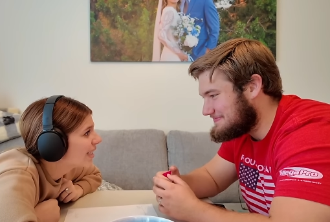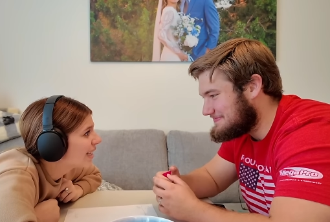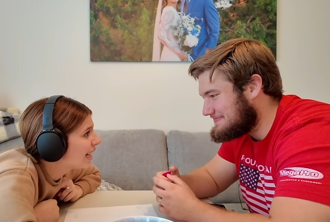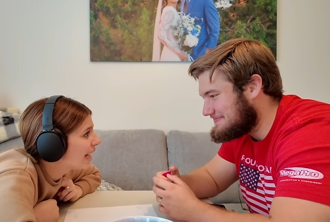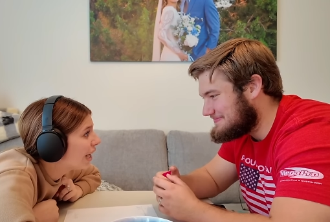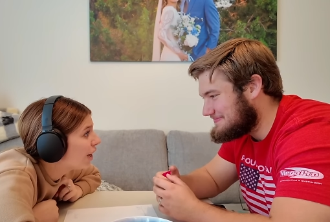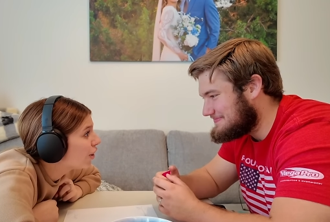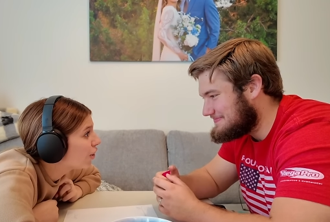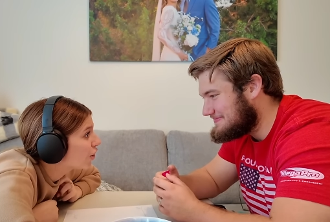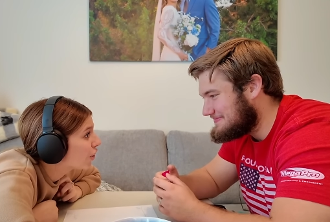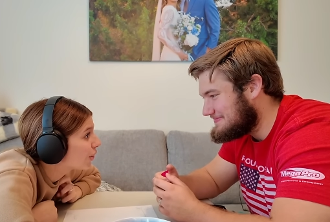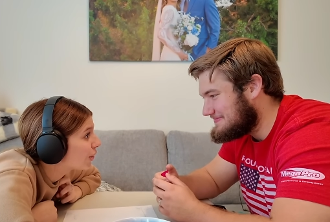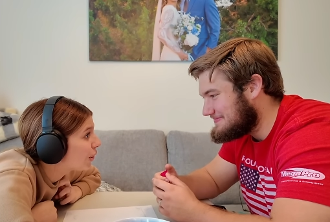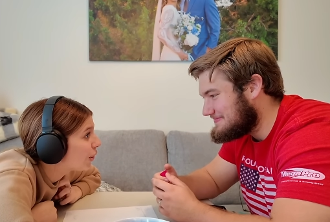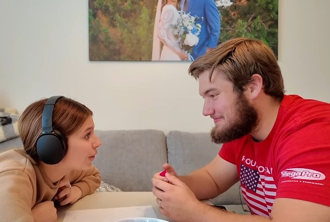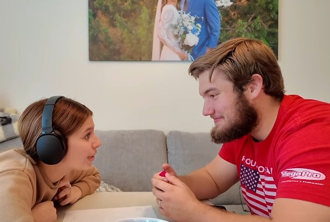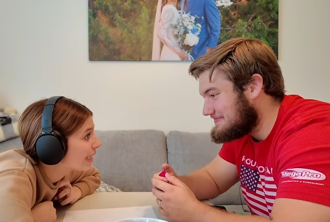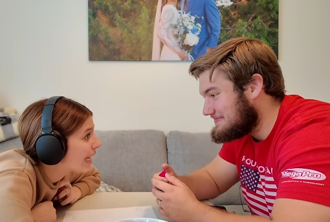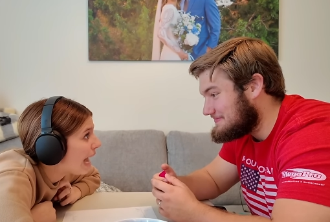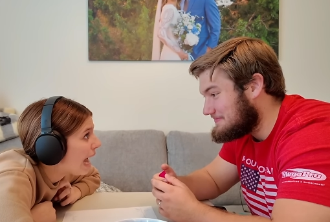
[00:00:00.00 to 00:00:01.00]
Speaker 1: Kill your
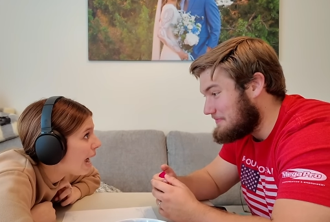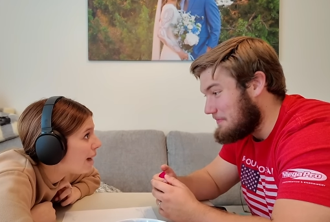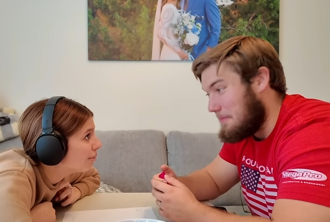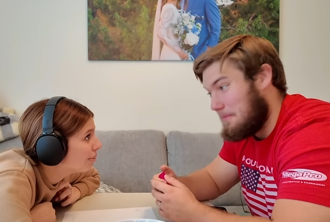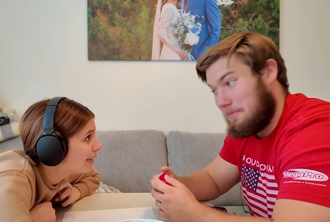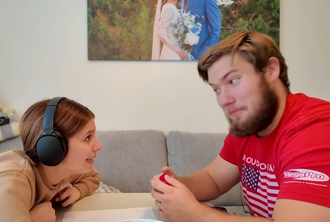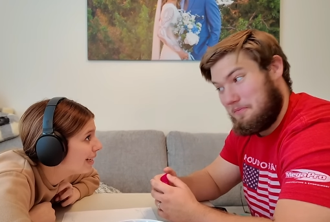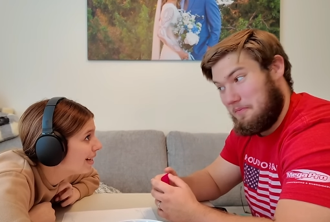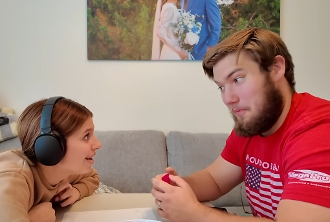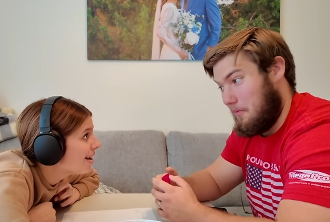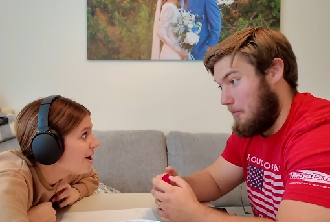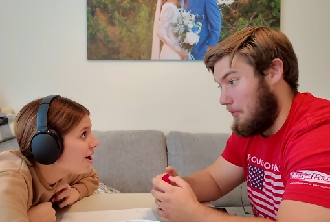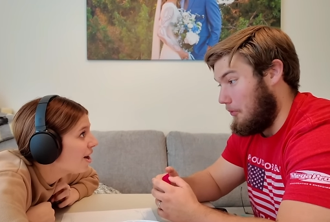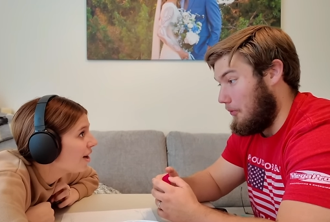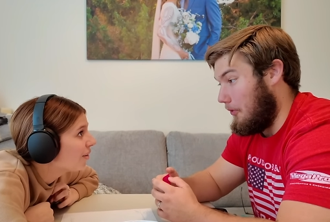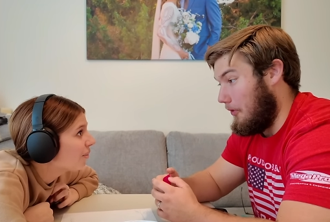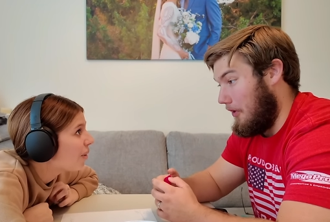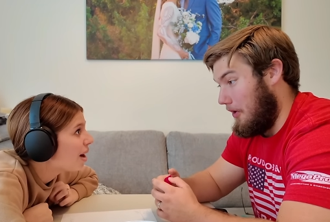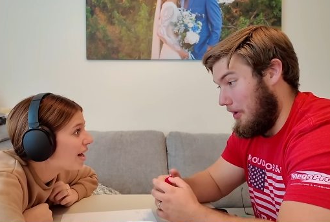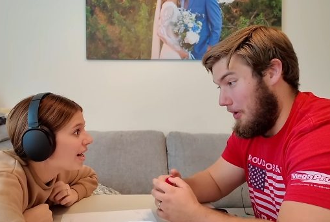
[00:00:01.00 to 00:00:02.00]
whole cabin? Whoa.
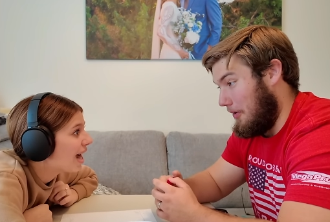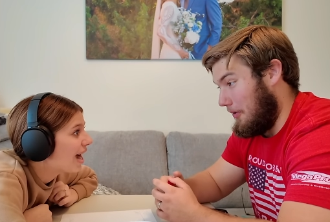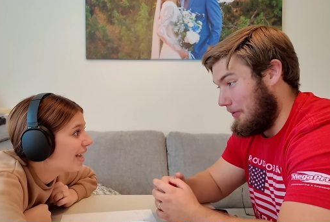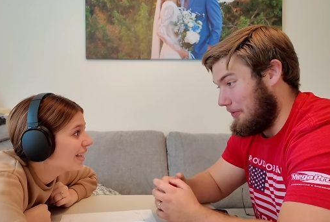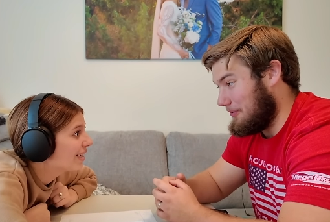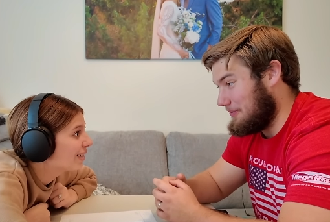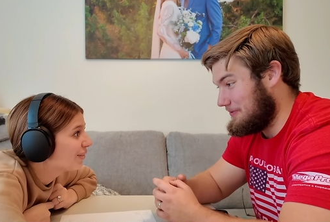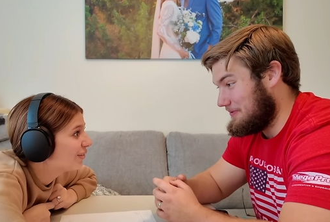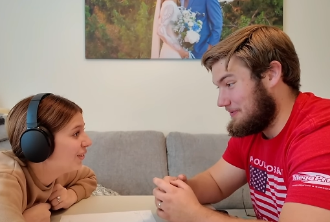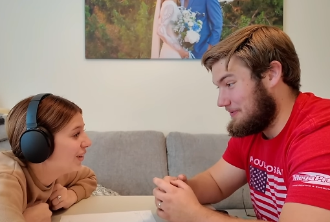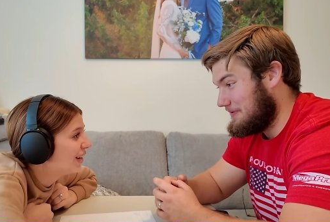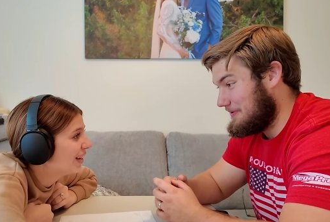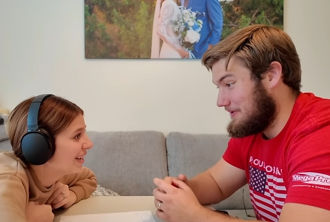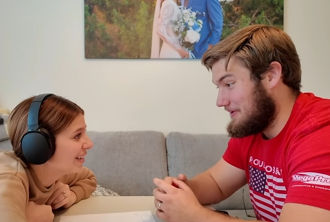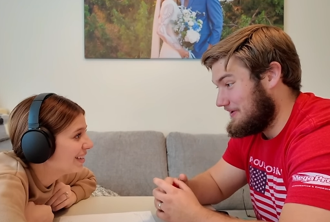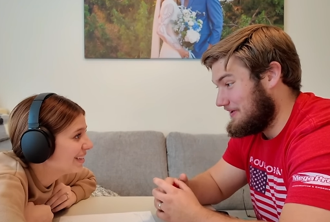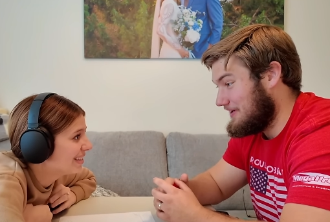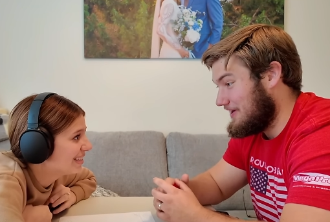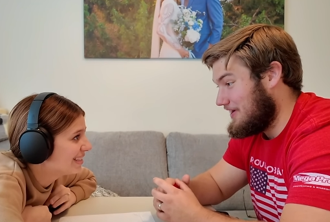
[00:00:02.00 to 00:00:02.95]
What kind of